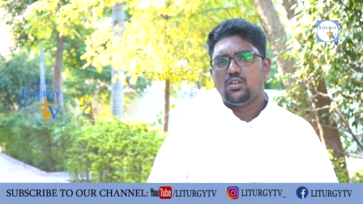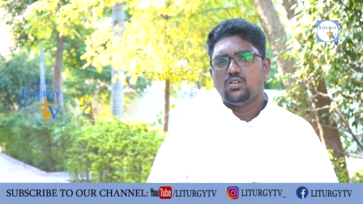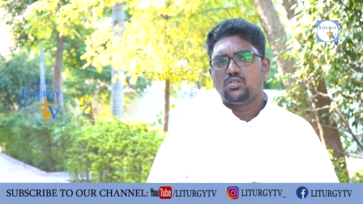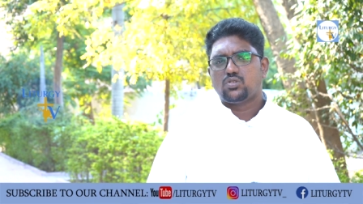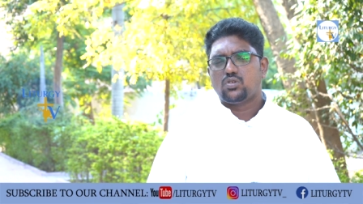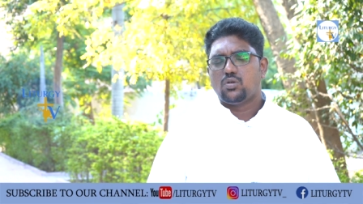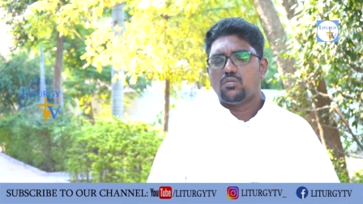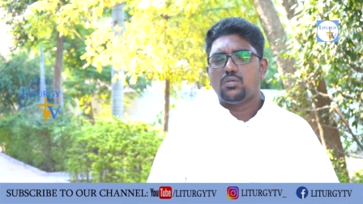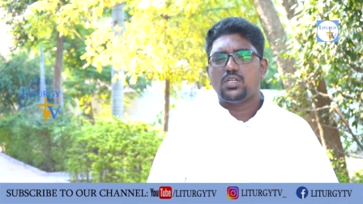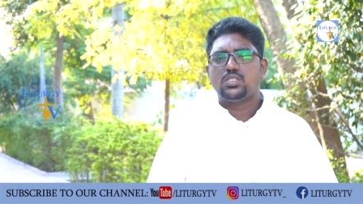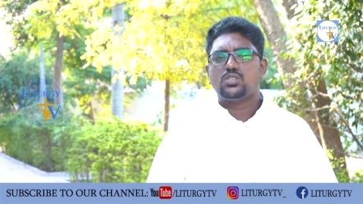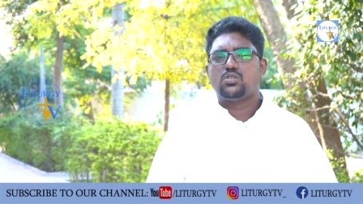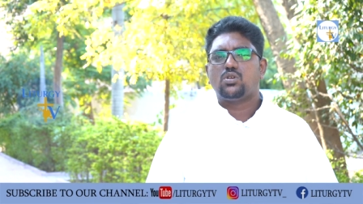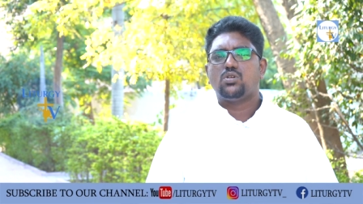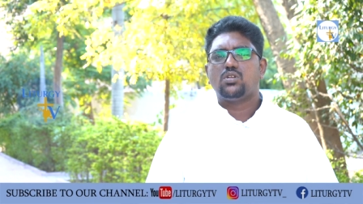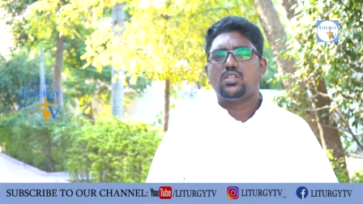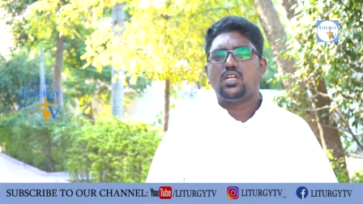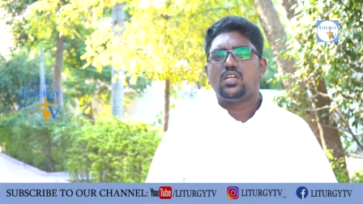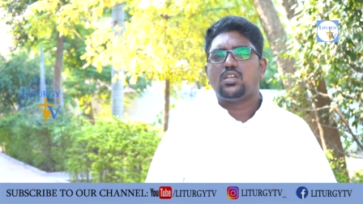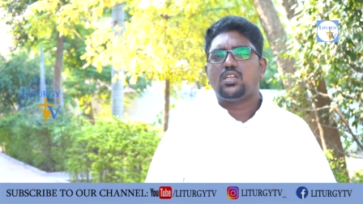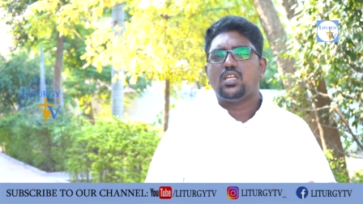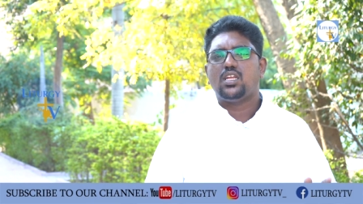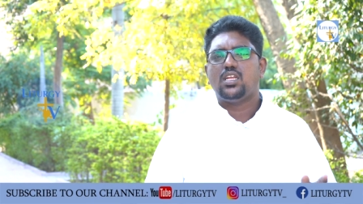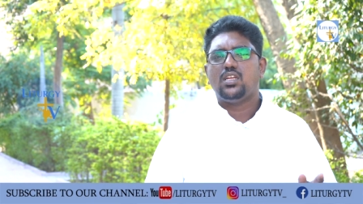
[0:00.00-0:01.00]
so much so
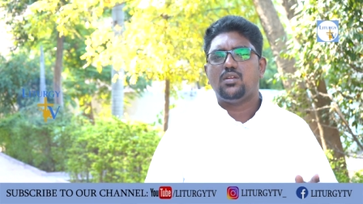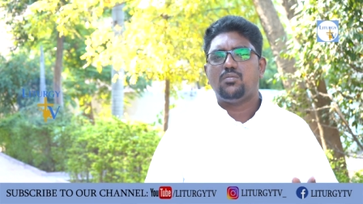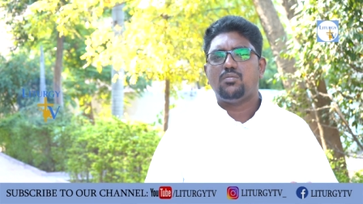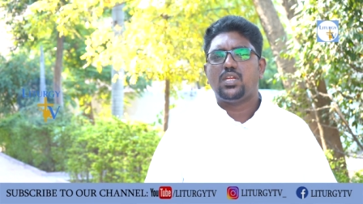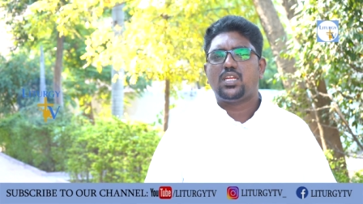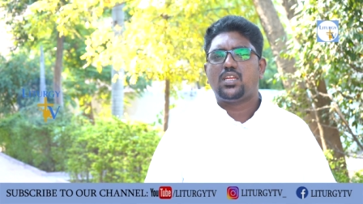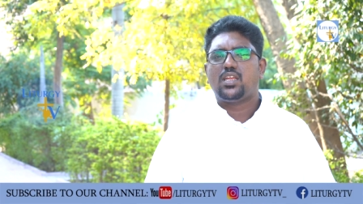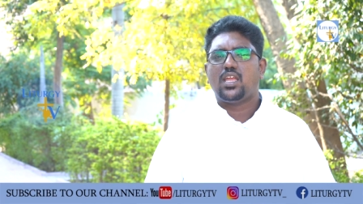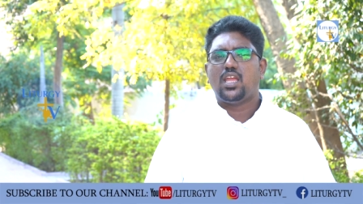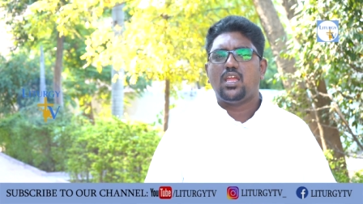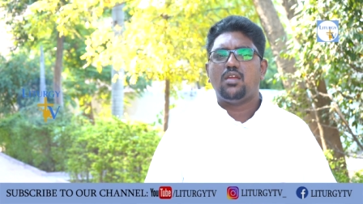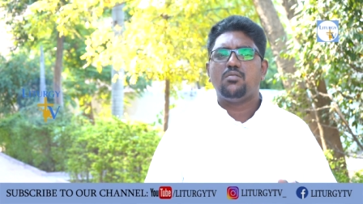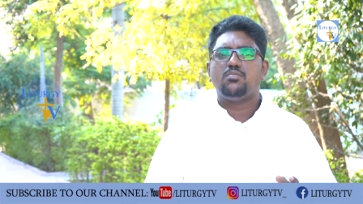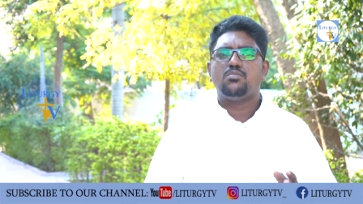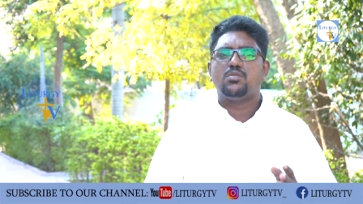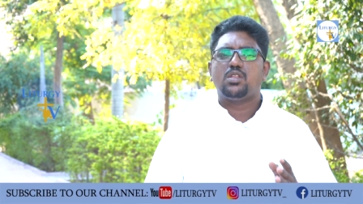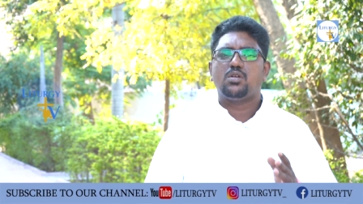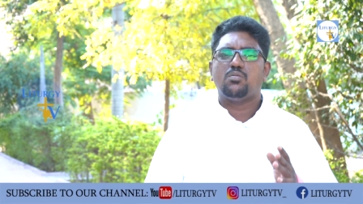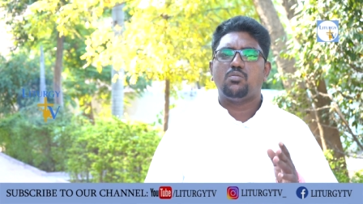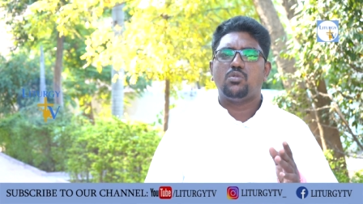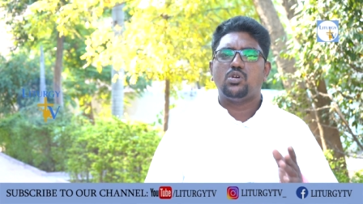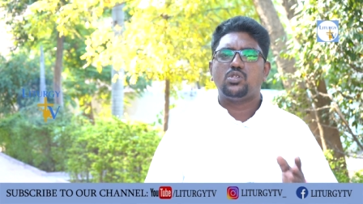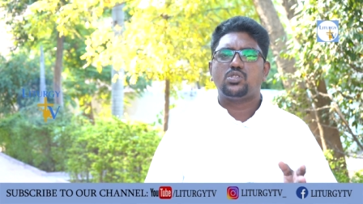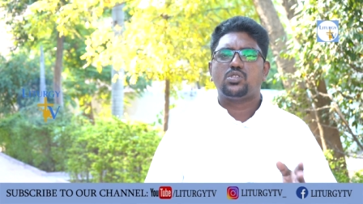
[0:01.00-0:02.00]
that he became
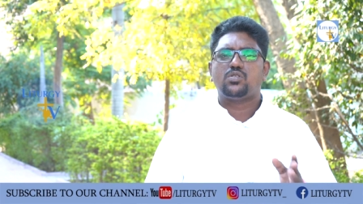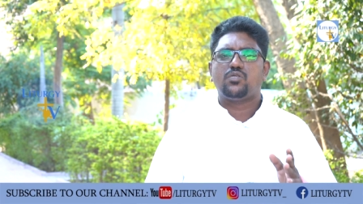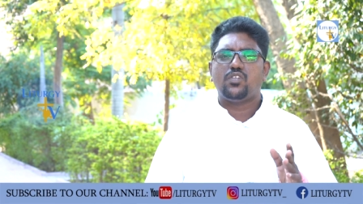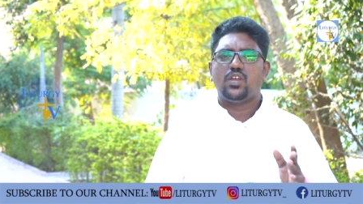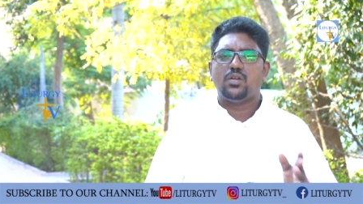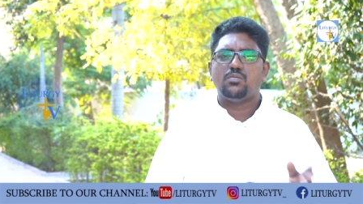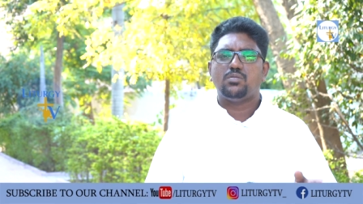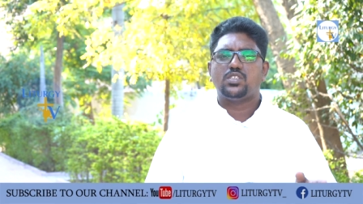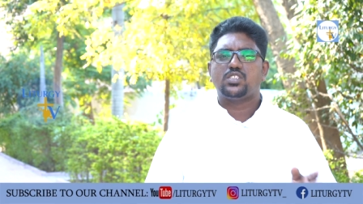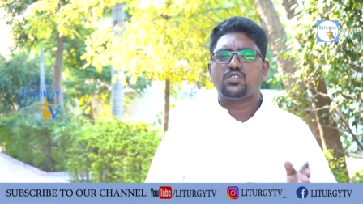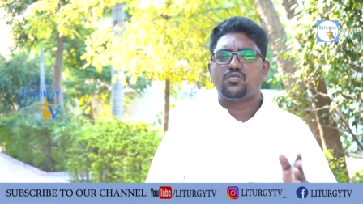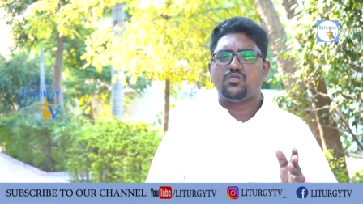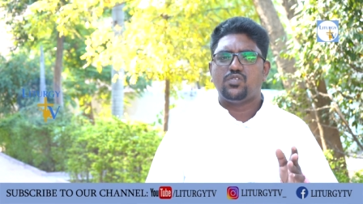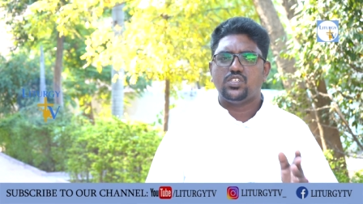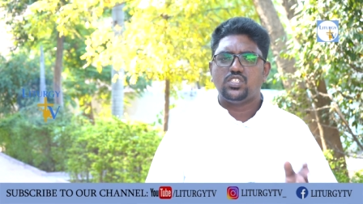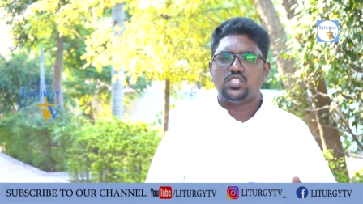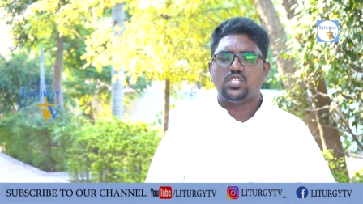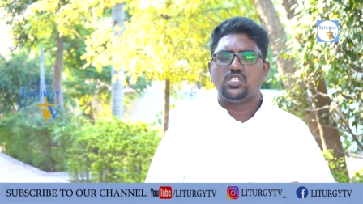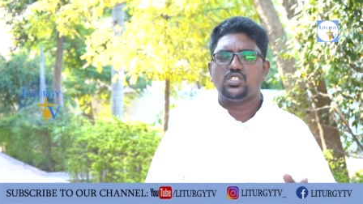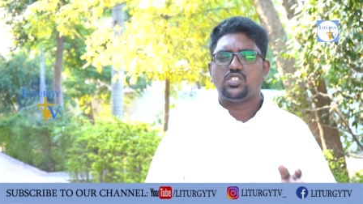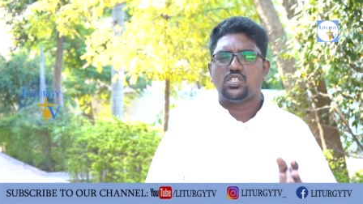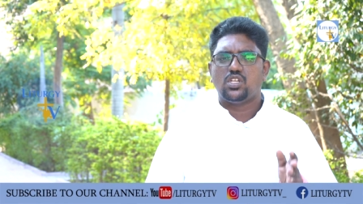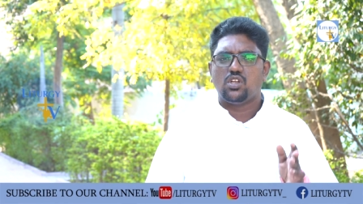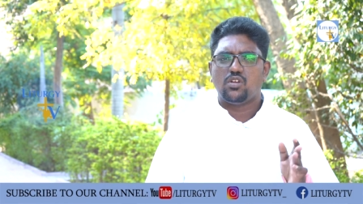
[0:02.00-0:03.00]
the most famous
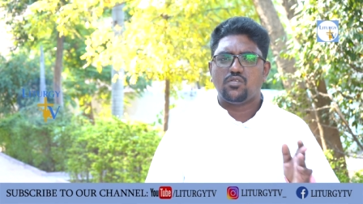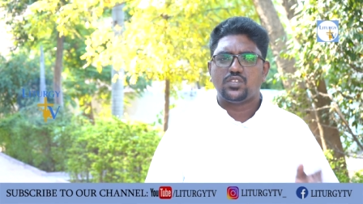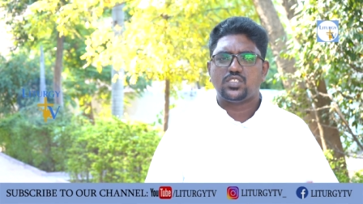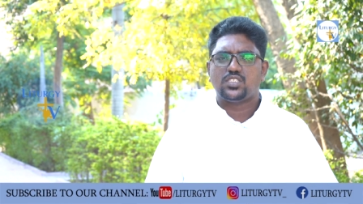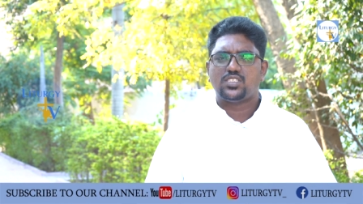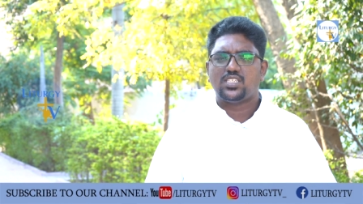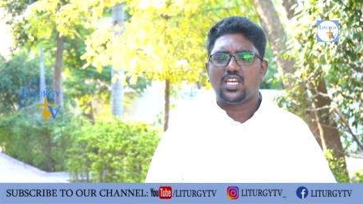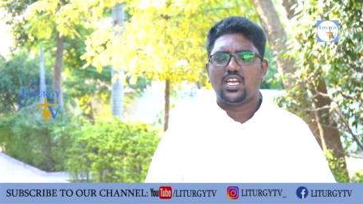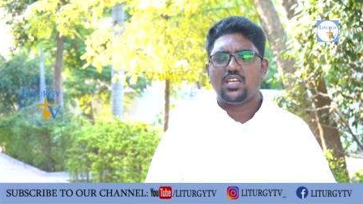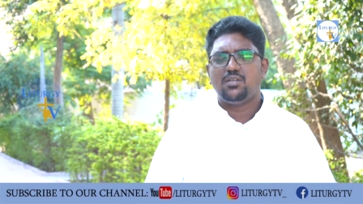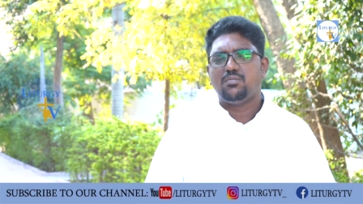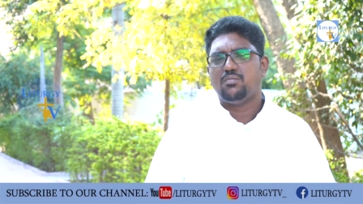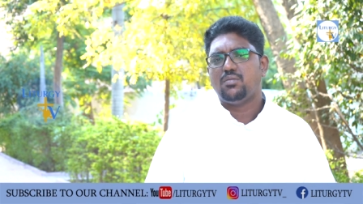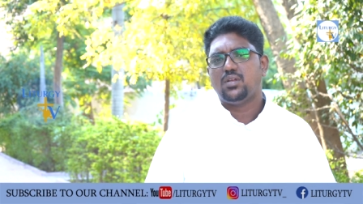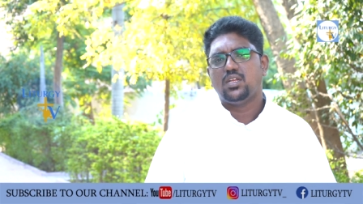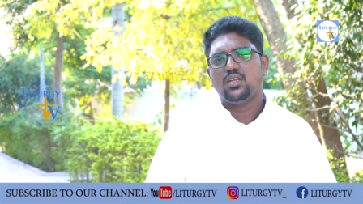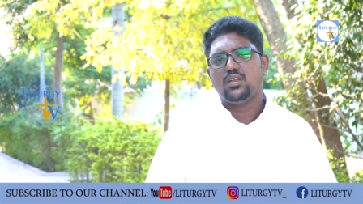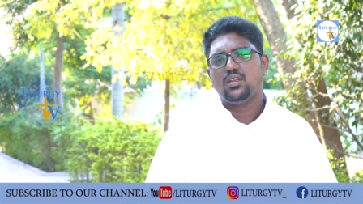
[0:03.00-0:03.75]
physician of his time.